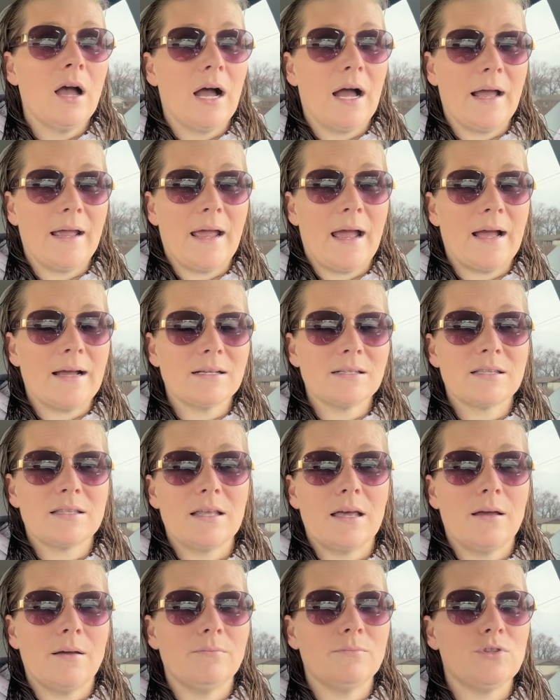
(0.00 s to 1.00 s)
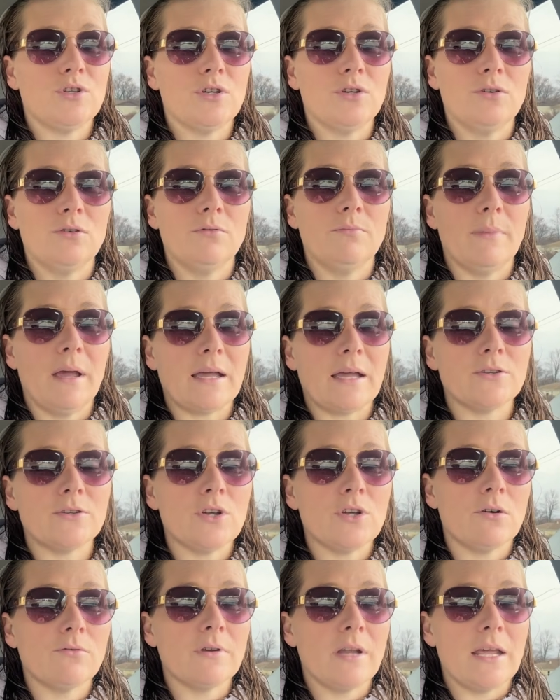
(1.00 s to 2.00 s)
I ask them to make a
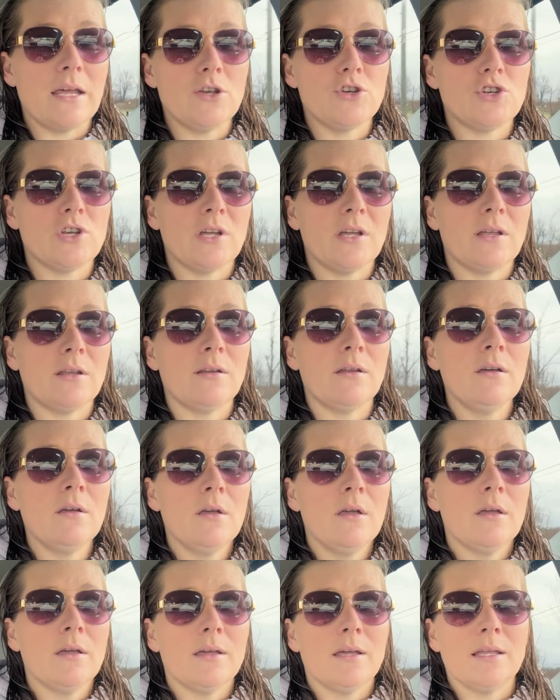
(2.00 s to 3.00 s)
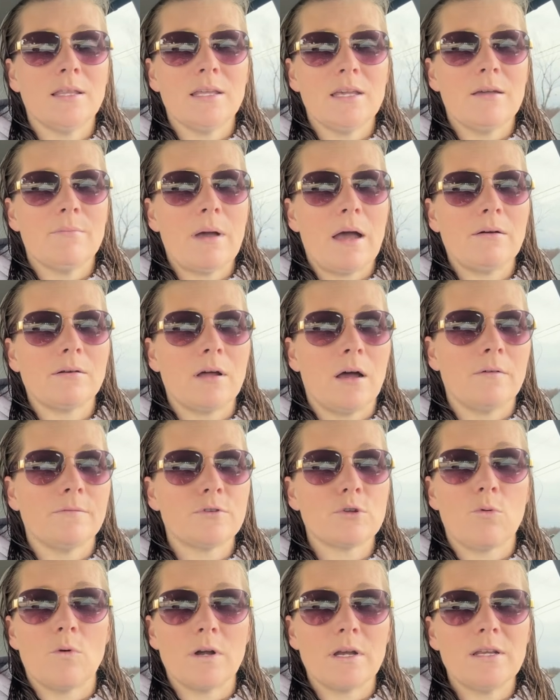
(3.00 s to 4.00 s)
donation in the amount of
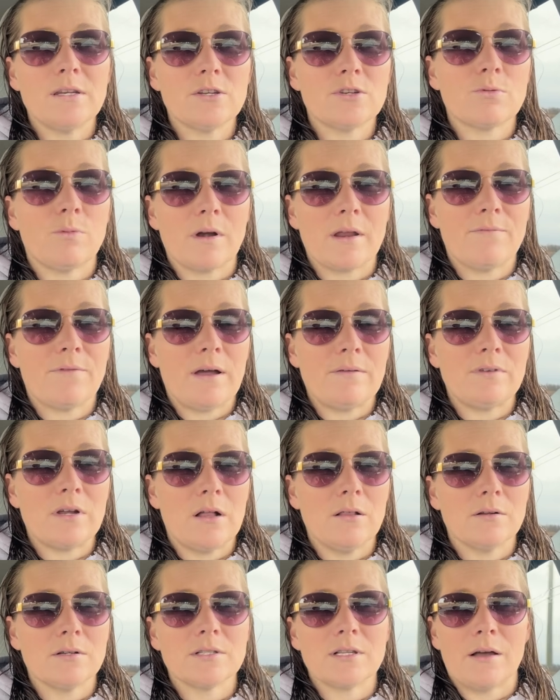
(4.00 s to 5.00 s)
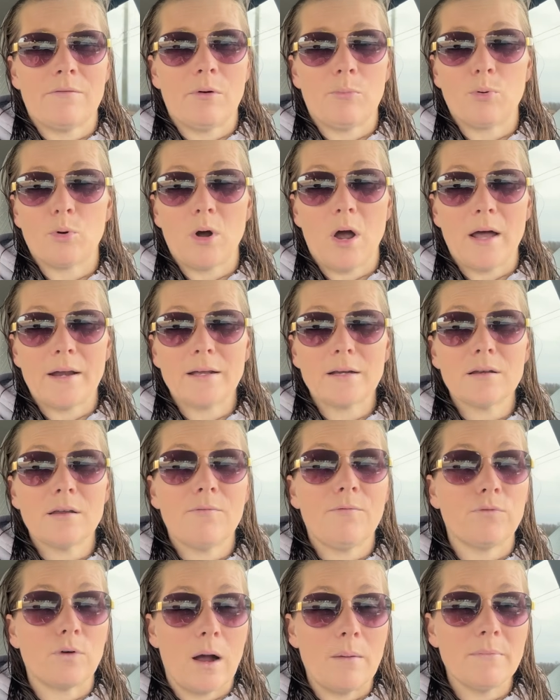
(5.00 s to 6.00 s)
$20 to $25 of a product
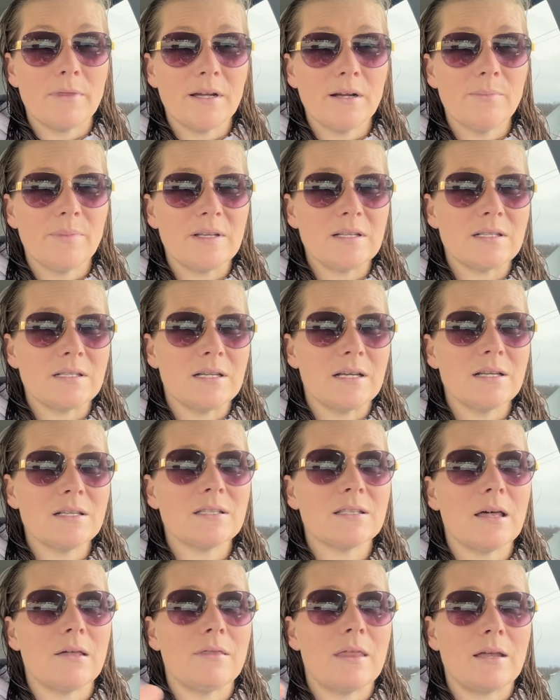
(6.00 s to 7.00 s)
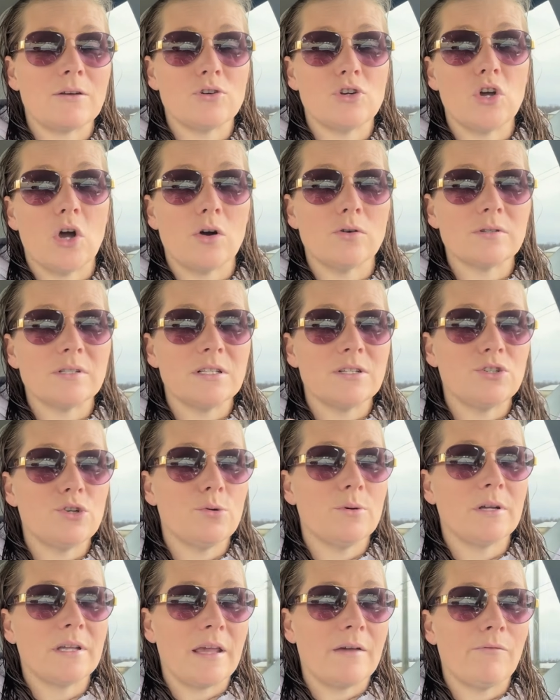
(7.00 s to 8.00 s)
from their business that then goes
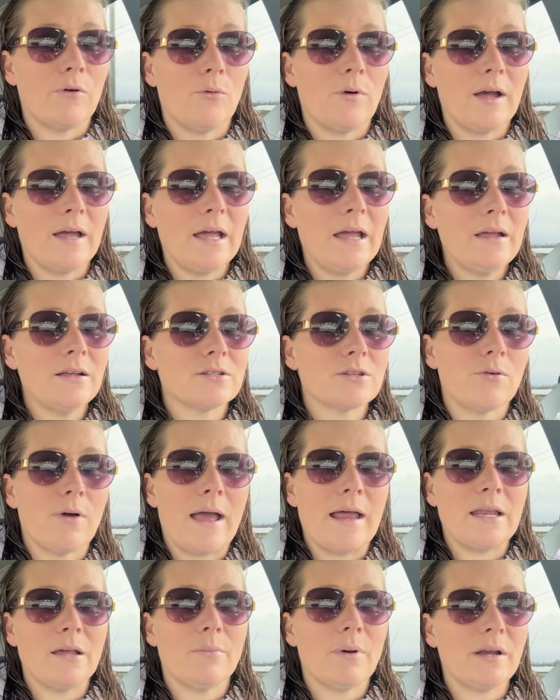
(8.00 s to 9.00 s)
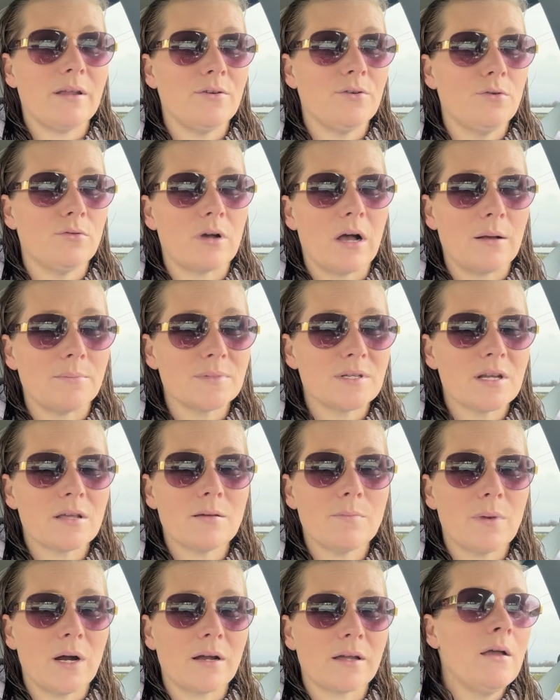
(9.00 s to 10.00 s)
into a giveaway. So anybody who comes to the
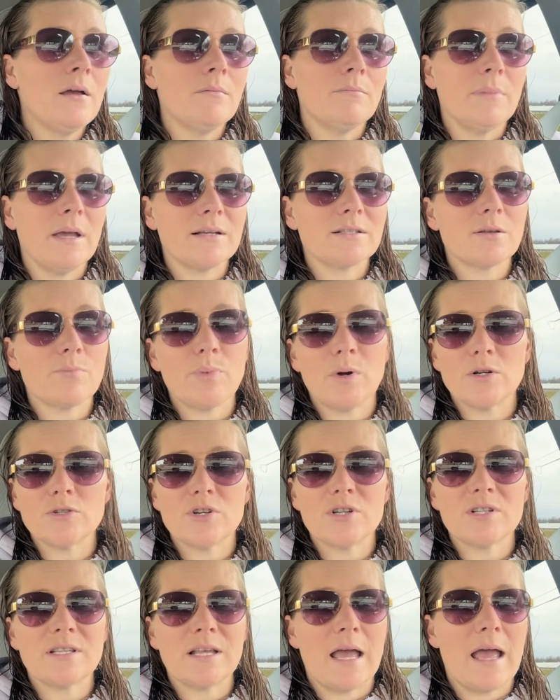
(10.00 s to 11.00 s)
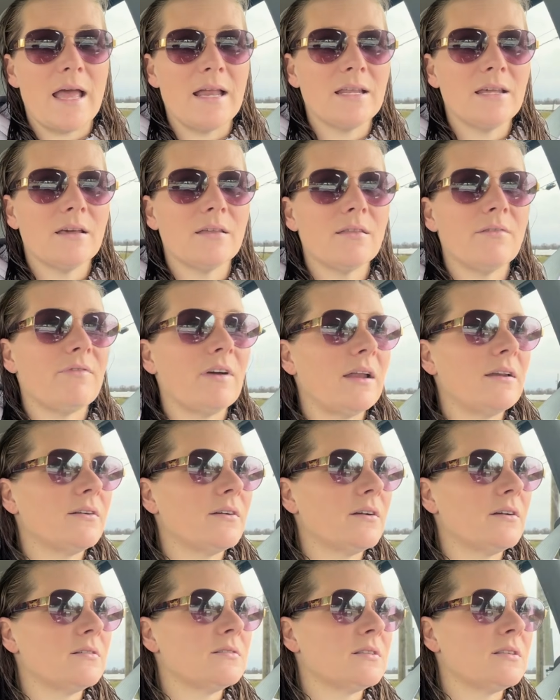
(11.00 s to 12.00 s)
market makes a purchase at any of the
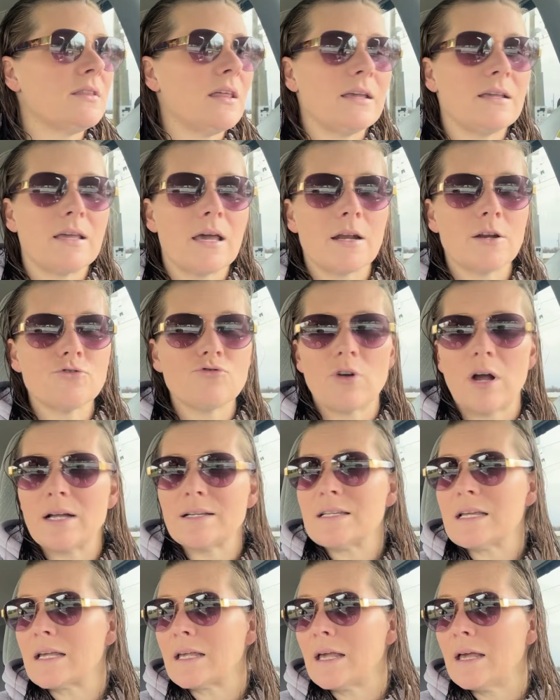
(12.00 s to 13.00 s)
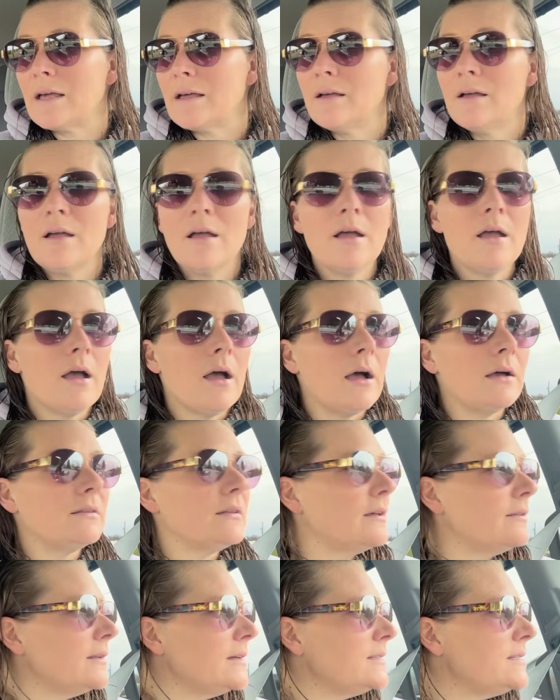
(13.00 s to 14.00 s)
vendors, they get a draw ticket, and
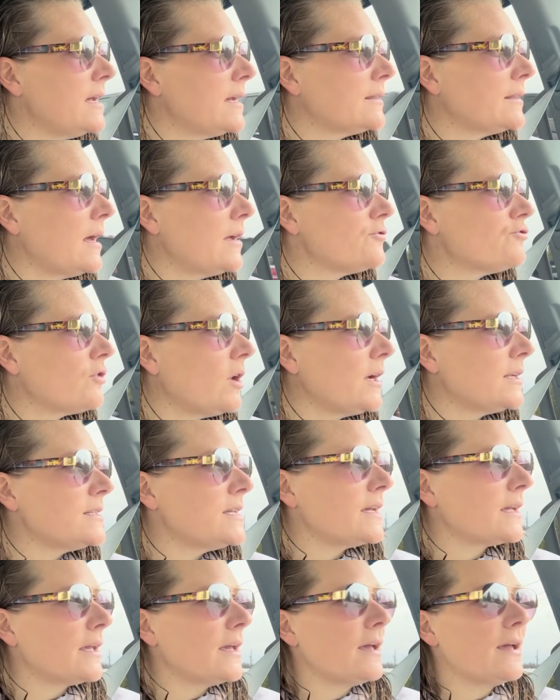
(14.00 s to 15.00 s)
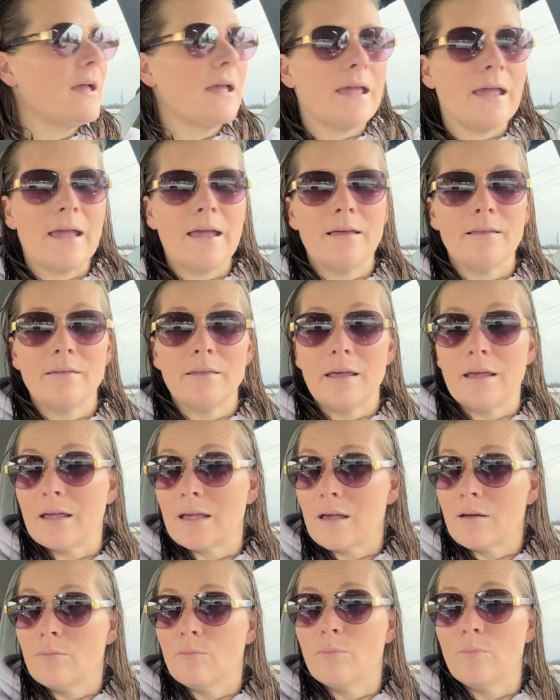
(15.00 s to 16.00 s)
then they take that draw ticket and they
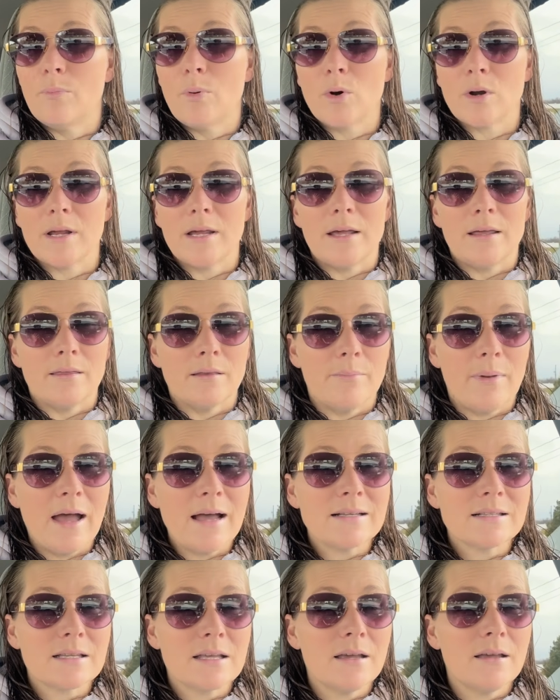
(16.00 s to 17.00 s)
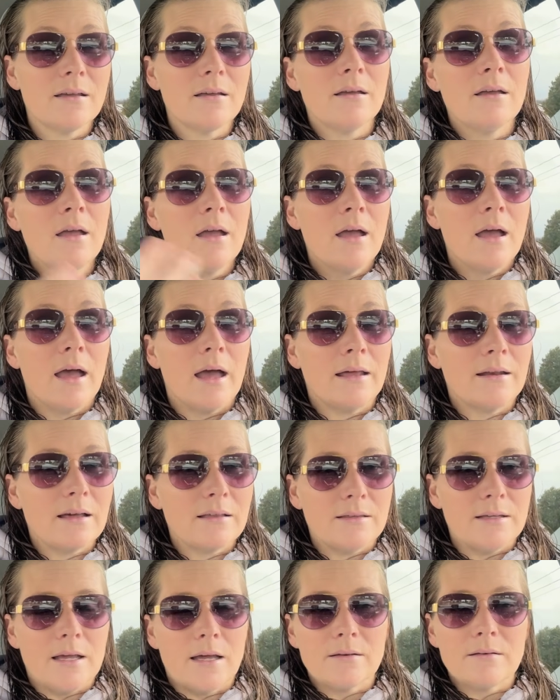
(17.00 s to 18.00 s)
can put it in the basket. And
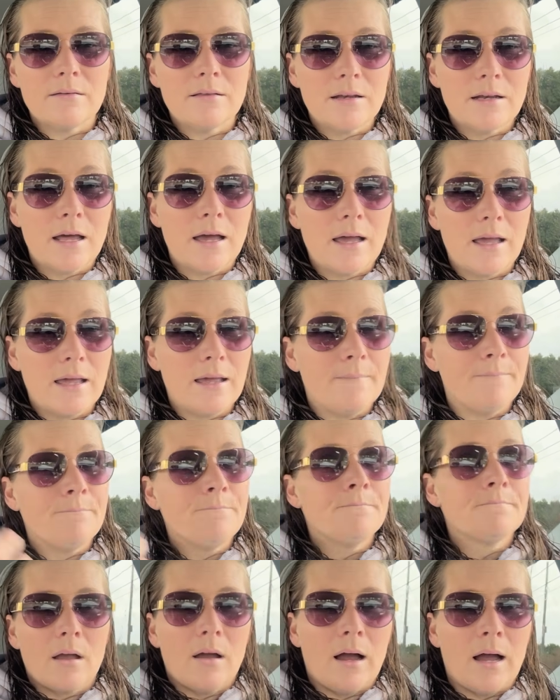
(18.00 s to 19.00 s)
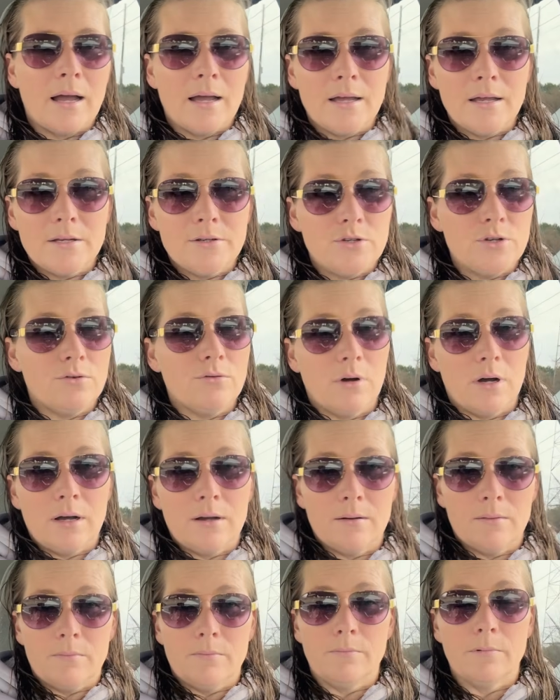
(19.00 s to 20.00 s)
at the end of the night, I do
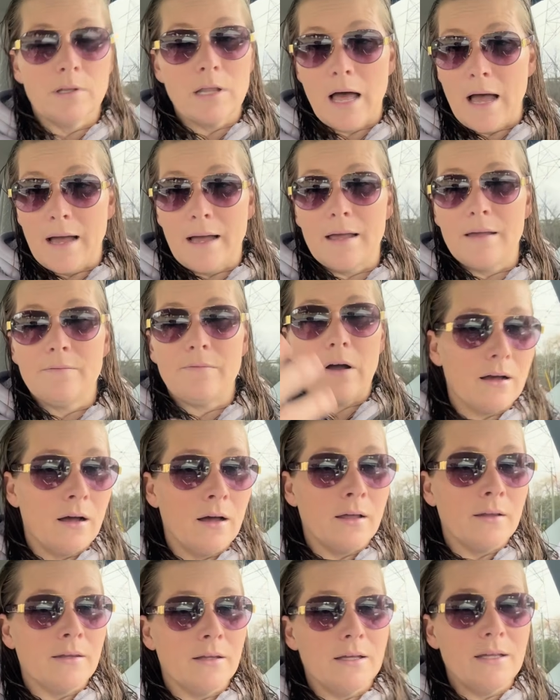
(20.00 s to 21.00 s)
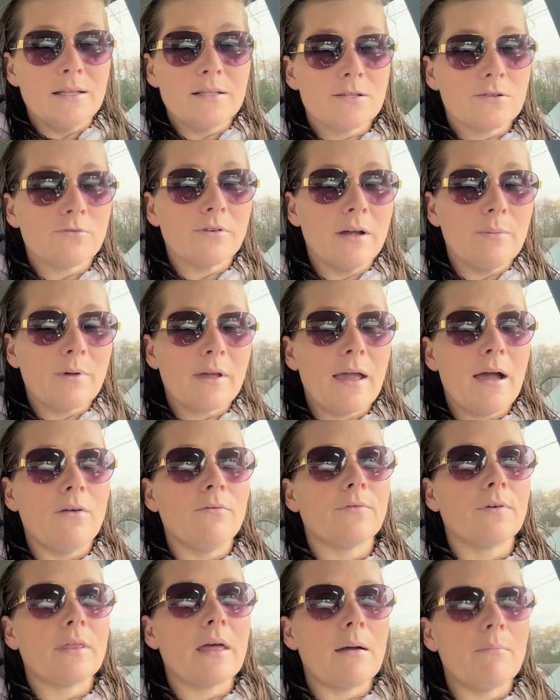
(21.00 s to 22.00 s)
a live on the Instagram
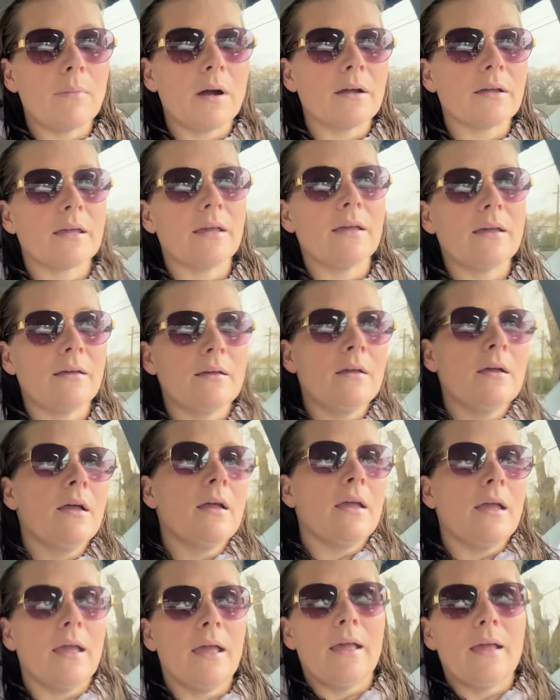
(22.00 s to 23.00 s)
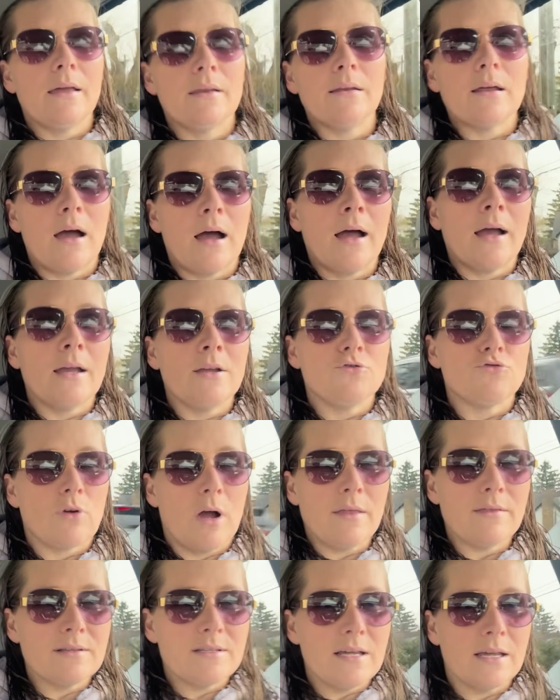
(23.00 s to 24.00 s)
account for that market and I
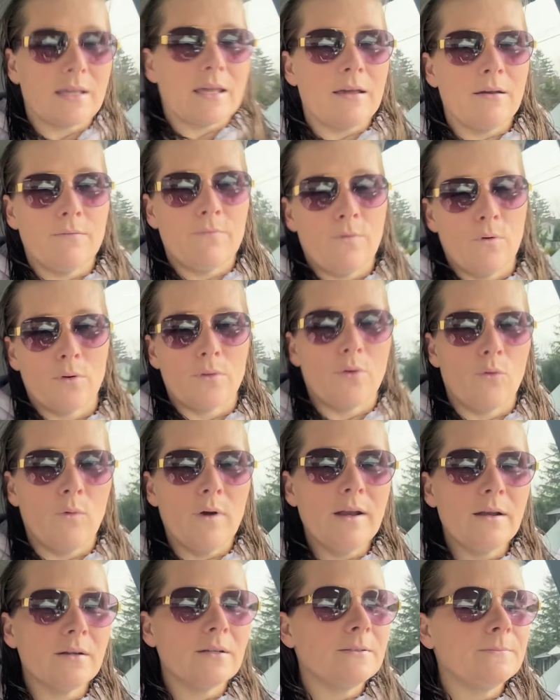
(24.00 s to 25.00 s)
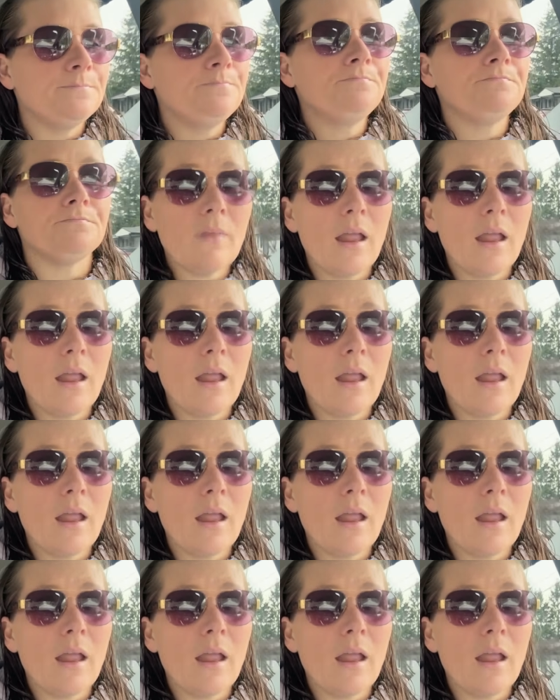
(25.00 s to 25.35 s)
draw the ticket for the winner.